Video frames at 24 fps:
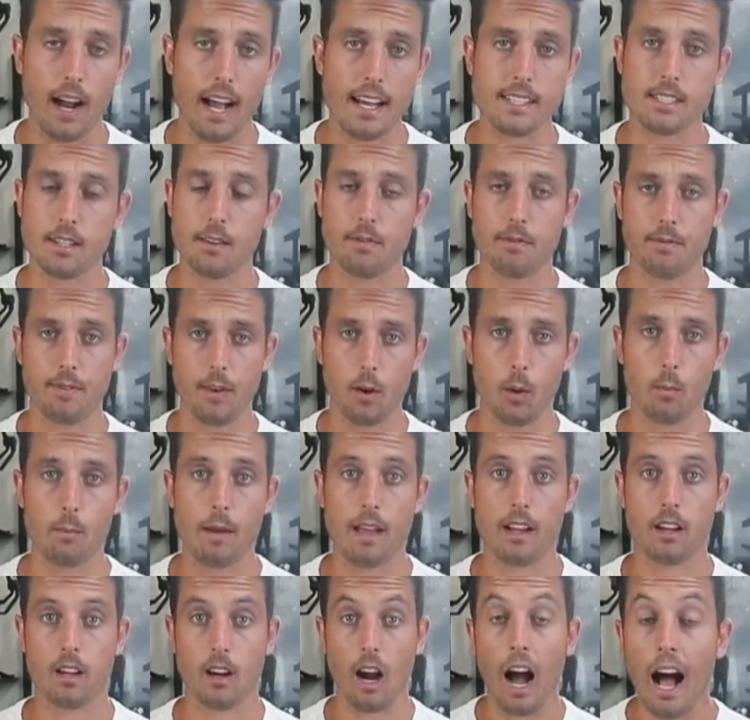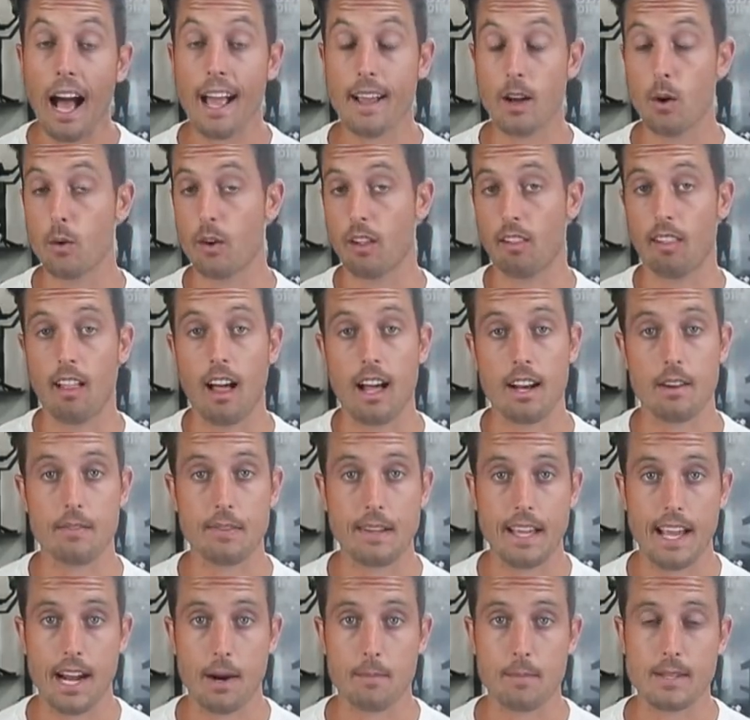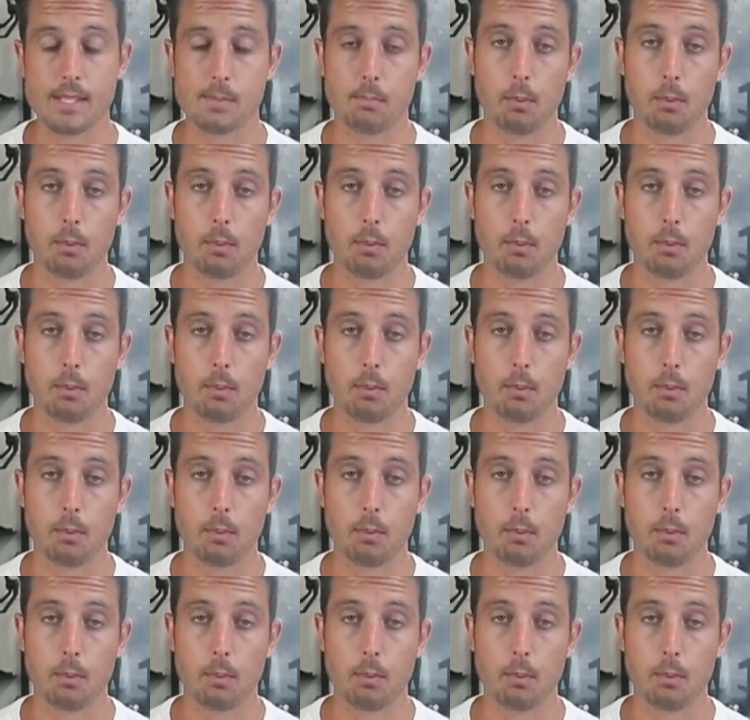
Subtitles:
as a filmmaker, I own a lot of cameras,